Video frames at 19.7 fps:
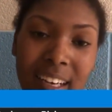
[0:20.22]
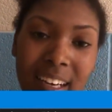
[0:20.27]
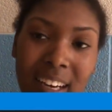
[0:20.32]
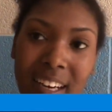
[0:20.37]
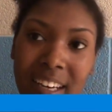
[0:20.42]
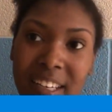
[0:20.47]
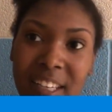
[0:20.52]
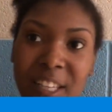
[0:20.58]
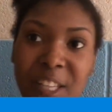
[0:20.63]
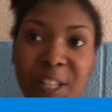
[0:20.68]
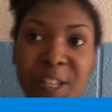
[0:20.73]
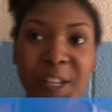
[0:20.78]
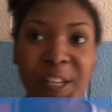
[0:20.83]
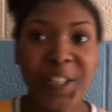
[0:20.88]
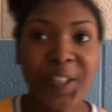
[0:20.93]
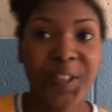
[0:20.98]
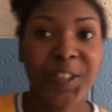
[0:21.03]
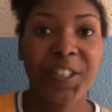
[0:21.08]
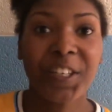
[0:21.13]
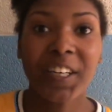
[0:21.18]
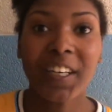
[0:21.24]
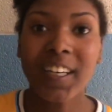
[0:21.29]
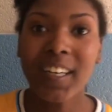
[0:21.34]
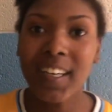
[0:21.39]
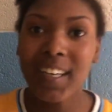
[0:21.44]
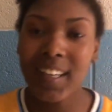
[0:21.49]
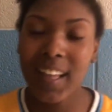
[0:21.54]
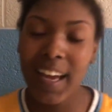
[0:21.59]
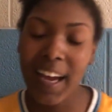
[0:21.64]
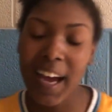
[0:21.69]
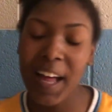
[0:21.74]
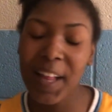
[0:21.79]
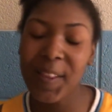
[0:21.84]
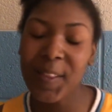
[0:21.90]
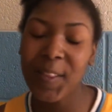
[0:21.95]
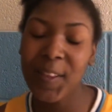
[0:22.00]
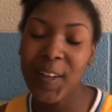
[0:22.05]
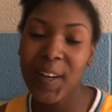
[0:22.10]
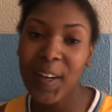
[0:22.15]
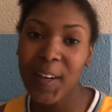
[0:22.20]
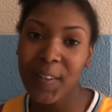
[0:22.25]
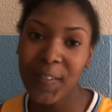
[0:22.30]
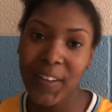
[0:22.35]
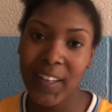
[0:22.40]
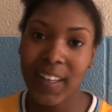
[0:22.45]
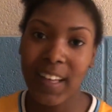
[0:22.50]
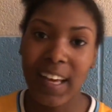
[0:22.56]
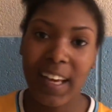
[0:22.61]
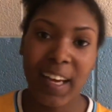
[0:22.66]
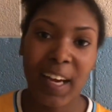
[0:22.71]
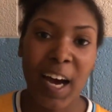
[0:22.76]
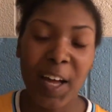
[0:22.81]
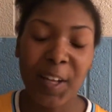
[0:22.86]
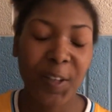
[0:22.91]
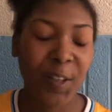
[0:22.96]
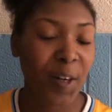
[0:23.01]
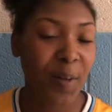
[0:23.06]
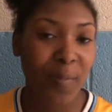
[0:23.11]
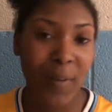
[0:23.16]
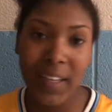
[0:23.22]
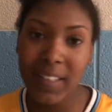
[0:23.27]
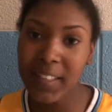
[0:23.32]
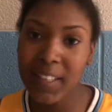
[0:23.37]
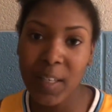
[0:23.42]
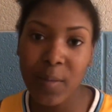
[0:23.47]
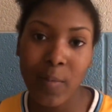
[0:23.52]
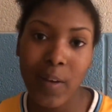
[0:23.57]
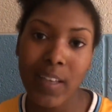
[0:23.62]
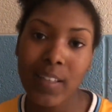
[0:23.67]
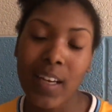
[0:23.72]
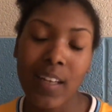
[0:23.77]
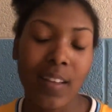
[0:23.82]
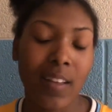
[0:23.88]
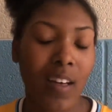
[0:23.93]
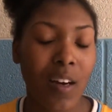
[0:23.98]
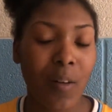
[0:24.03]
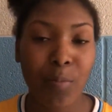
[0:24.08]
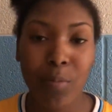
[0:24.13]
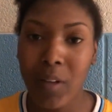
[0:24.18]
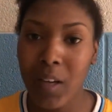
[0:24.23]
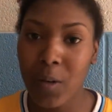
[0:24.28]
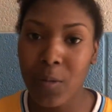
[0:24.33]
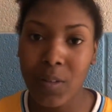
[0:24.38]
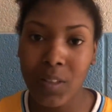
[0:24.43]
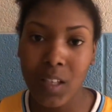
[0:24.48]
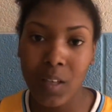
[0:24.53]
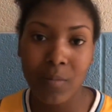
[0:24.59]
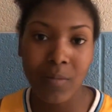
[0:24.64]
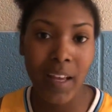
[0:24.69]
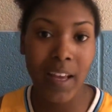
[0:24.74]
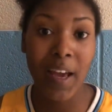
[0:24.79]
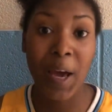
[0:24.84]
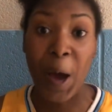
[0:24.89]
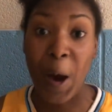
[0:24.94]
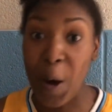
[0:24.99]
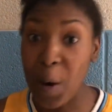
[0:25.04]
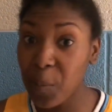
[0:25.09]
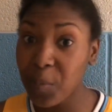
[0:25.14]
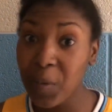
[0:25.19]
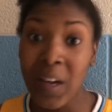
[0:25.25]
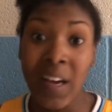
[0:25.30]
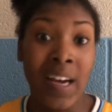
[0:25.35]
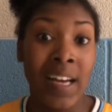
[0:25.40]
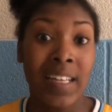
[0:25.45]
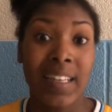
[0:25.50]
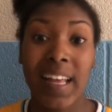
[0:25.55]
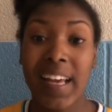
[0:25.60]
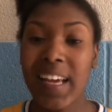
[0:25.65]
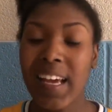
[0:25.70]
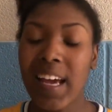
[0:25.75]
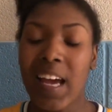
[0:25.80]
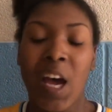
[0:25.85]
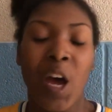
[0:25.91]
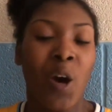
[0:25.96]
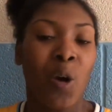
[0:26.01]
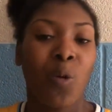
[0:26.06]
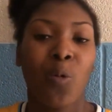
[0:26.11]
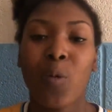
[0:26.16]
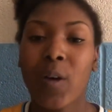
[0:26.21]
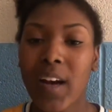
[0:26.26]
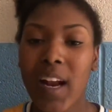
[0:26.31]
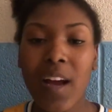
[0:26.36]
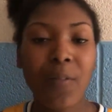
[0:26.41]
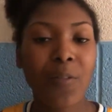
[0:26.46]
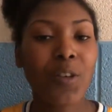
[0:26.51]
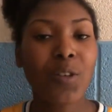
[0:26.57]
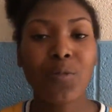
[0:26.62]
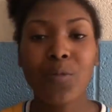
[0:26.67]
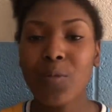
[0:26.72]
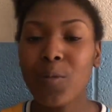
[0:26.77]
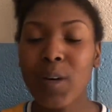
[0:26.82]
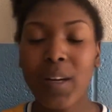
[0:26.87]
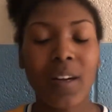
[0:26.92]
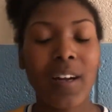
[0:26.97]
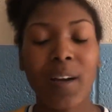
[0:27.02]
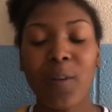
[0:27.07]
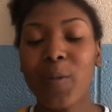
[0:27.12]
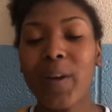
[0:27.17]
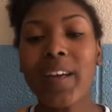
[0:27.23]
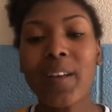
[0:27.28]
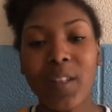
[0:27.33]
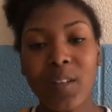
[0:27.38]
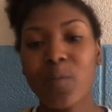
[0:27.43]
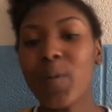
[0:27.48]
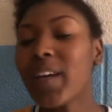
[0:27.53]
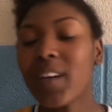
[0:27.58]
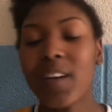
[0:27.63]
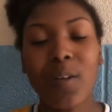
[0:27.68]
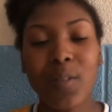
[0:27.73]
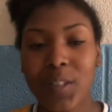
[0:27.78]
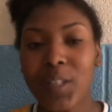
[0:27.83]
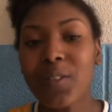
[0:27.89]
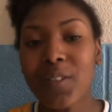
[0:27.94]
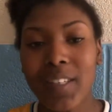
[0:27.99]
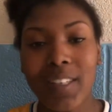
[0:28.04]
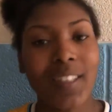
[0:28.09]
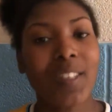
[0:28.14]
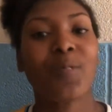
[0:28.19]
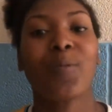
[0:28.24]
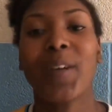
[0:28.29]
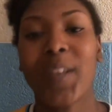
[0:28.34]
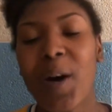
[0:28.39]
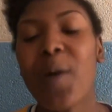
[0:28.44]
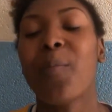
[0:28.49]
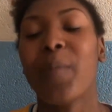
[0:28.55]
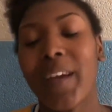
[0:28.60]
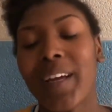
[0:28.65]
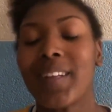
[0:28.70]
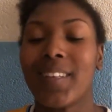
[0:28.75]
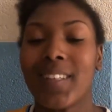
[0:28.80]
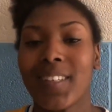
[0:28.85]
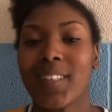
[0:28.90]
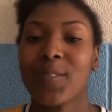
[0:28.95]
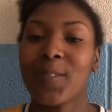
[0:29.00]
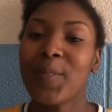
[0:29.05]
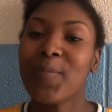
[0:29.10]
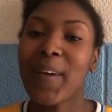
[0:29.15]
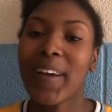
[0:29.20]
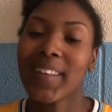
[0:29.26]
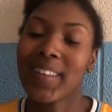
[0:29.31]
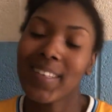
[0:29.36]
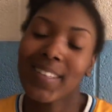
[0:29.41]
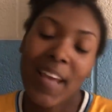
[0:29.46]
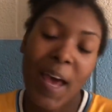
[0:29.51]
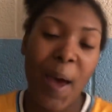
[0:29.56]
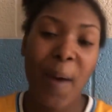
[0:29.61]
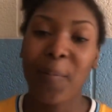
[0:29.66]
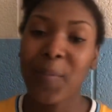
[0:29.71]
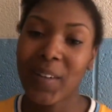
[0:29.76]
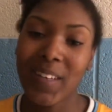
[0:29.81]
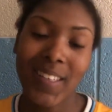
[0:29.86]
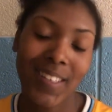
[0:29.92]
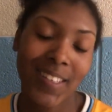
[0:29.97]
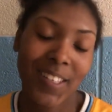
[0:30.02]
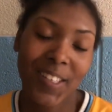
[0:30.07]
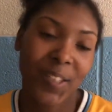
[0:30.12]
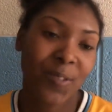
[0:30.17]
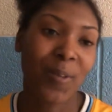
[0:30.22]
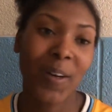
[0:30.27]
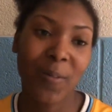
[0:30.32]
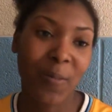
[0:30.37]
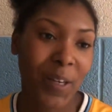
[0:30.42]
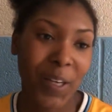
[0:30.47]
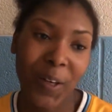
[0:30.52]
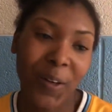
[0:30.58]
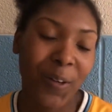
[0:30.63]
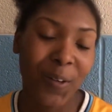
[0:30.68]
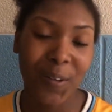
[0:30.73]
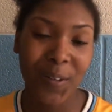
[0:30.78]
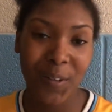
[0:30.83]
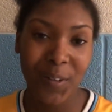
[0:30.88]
Yeah, it's good. Like, I love it. Like, I love my teammates. I love playing with them. They help. They, whatever, what we going to do this. We going to make this. We make this happen. This is just what we do.